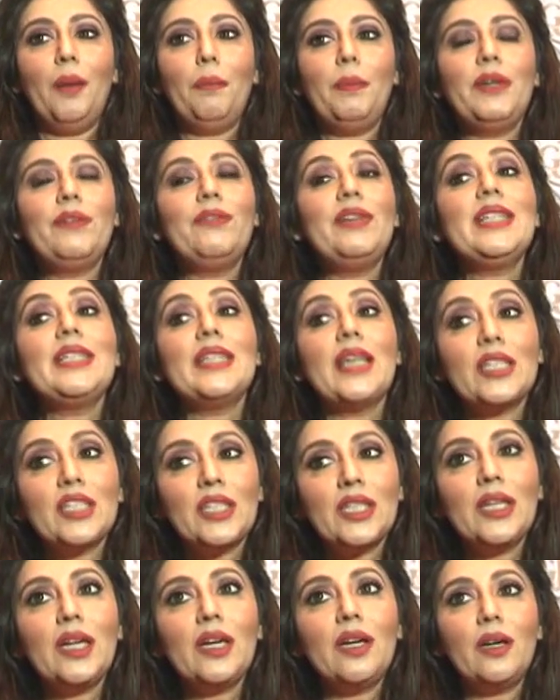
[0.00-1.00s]
But when
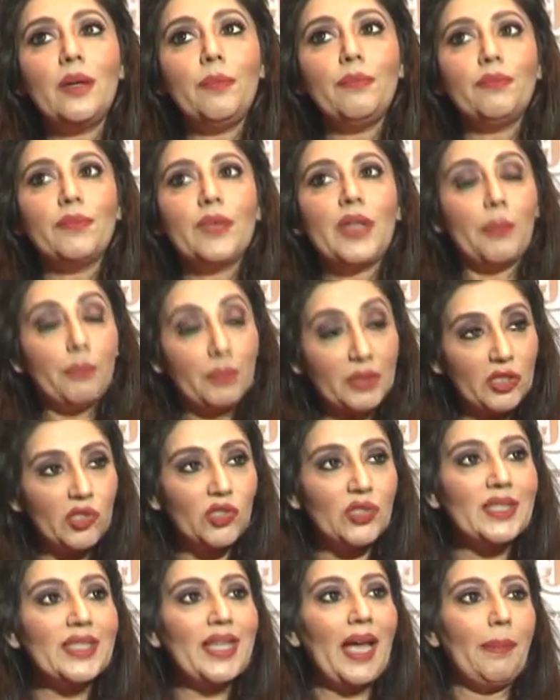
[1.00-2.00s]
such
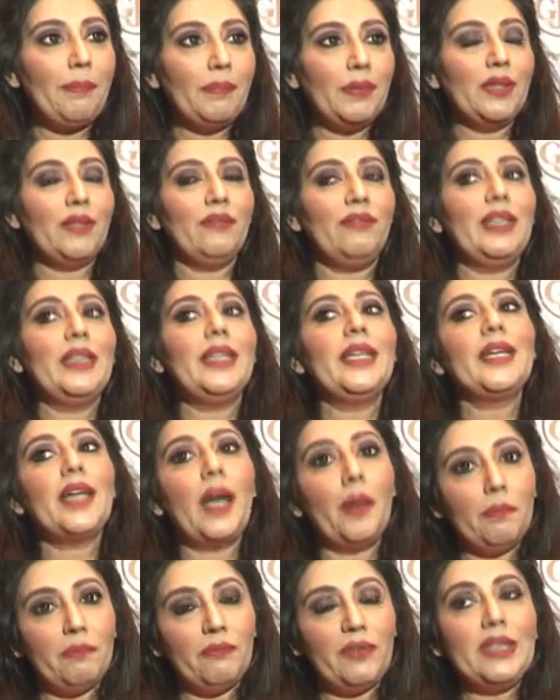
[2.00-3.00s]
competitions happen, when they
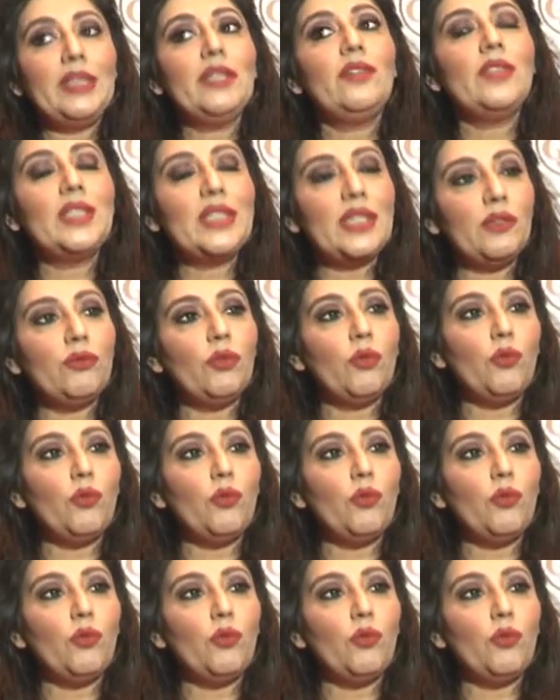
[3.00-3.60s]
come, when they receive